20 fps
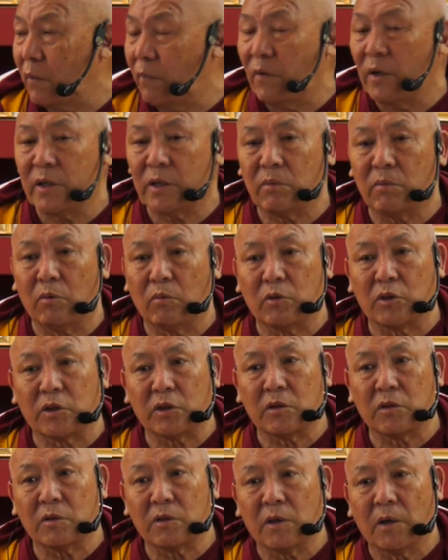afflictive
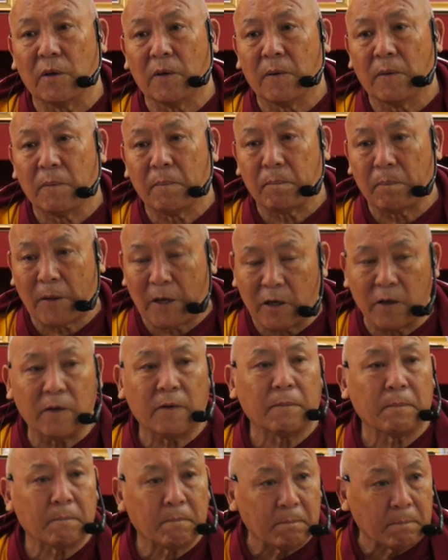emotions, then
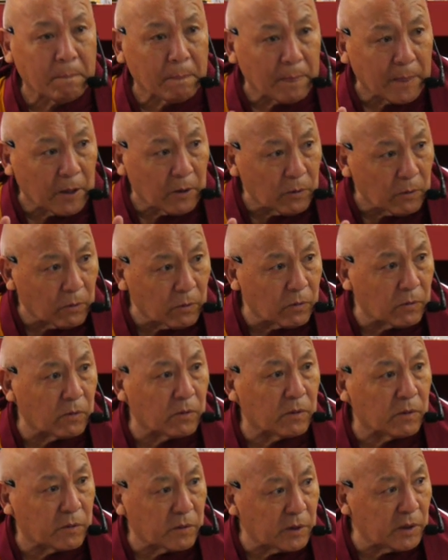you
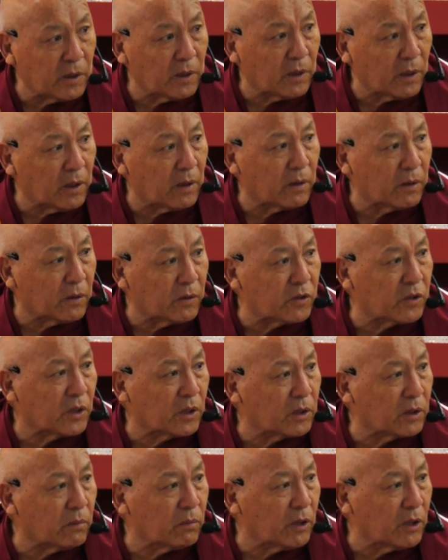should see their
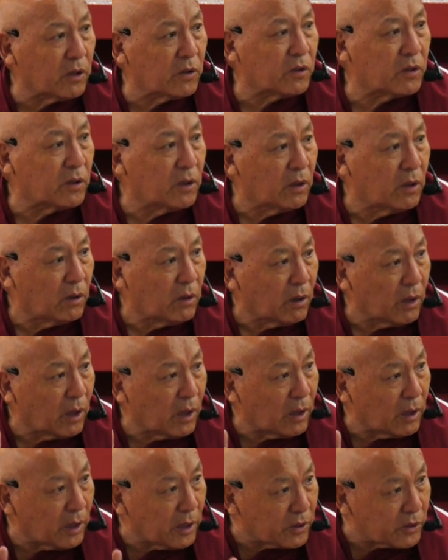destructiveness
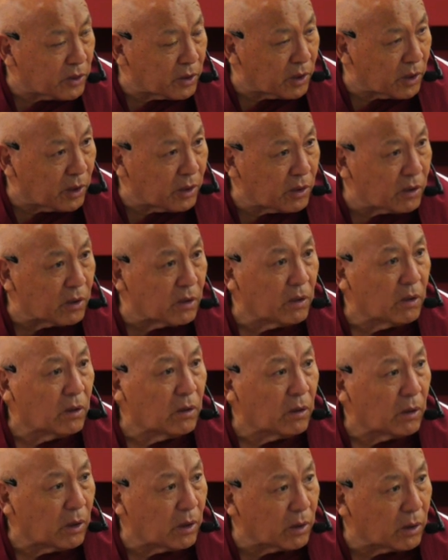and lessen it
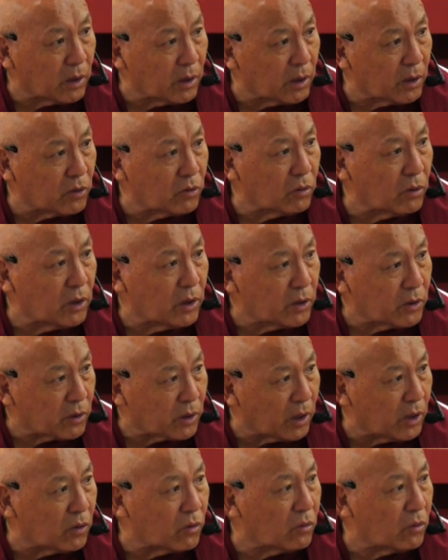and gradually
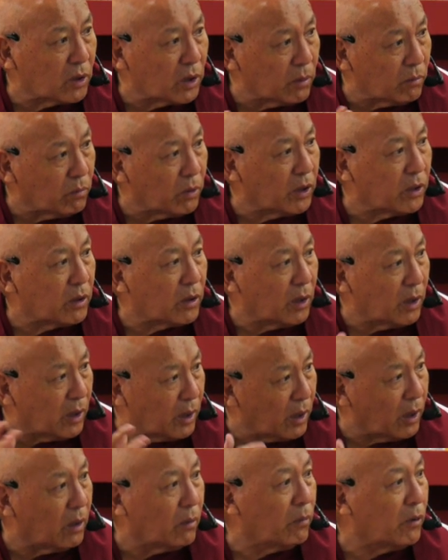try to
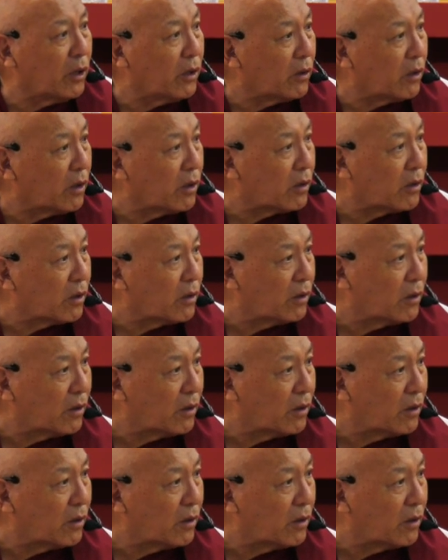completely eliminate it.